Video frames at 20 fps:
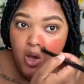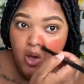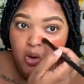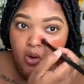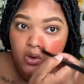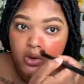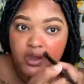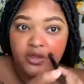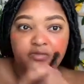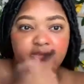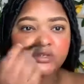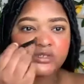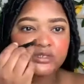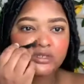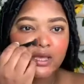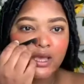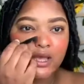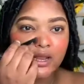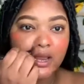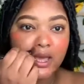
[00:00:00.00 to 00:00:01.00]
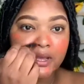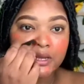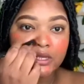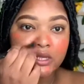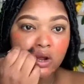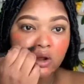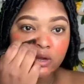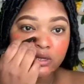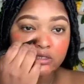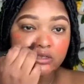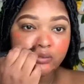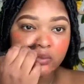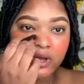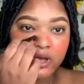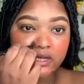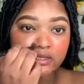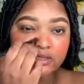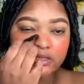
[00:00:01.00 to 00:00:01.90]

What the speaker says: or even just had like dark spots.